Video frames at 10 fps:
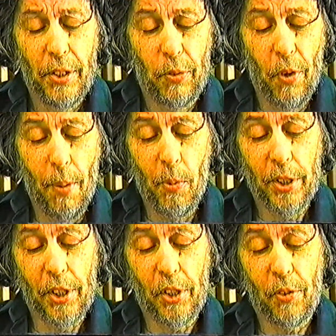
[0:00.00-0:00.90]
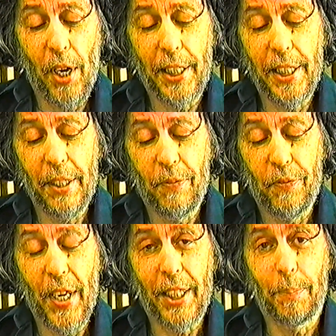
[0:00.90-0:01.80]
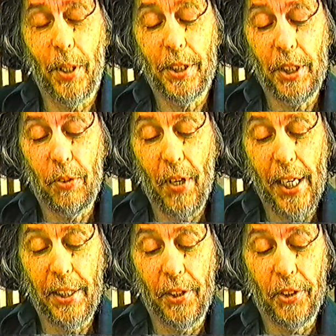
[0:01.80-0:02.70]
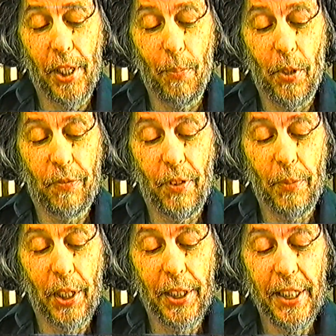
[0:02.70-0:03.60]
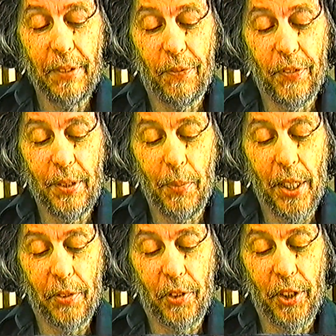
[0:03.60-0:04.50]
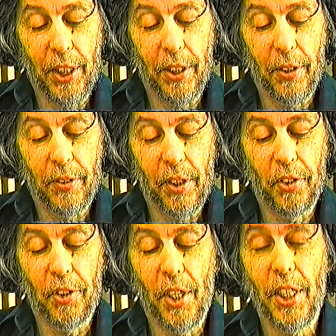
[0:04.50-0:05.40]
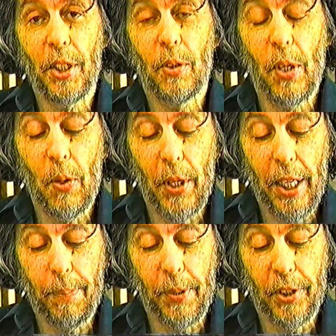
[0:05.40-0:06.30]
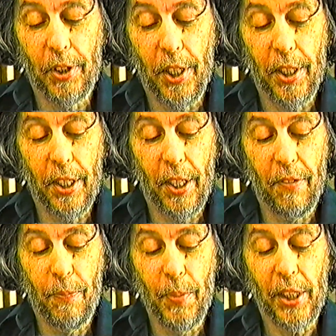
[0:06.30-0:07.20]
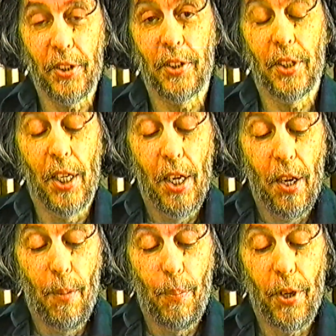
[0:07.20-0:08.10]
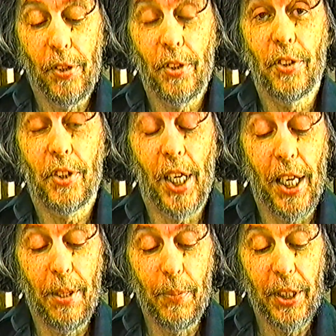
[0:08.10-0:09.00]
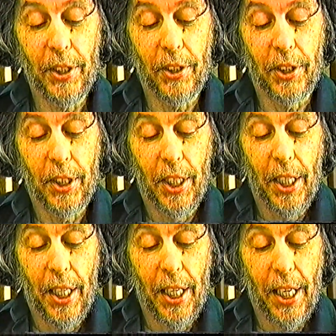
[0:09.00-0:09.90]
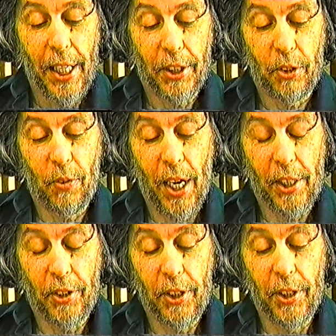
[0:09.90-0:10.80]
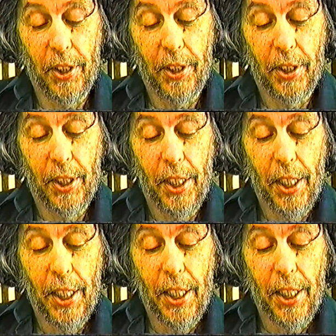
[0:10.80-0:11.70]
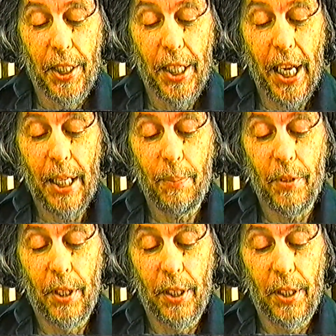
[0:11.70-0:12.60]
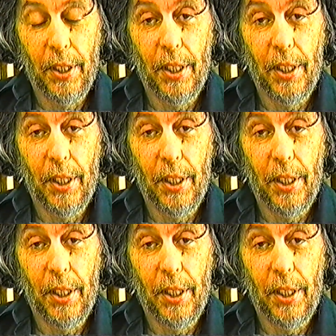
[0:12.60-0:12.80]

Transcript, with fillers: The drum was a striking effect, but detracted somewhat from the lead female singer, the stunning crow-haired persona of mixed Persian-Siamese extraction, named